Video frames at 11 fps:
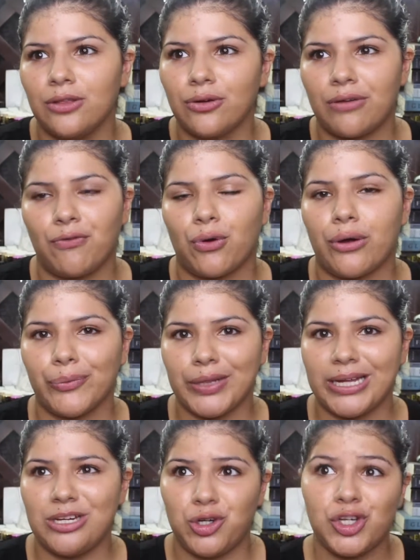looking for a
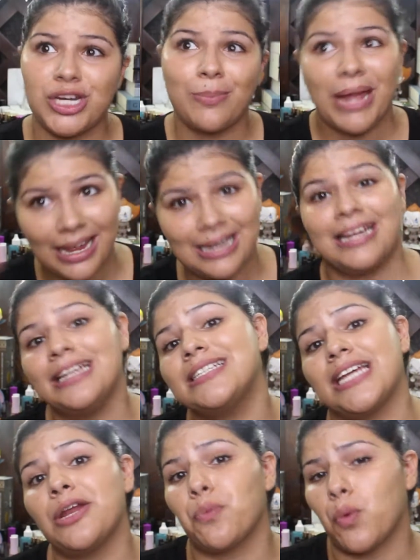relationship and he
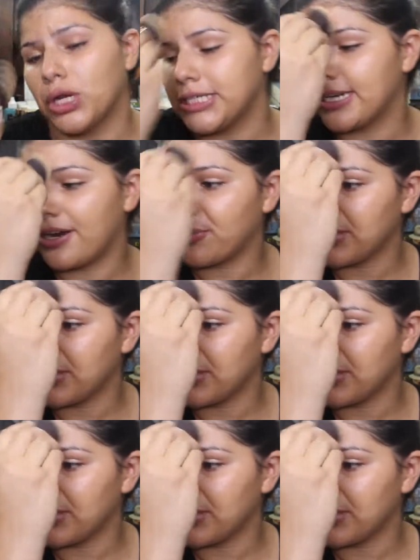did wanted a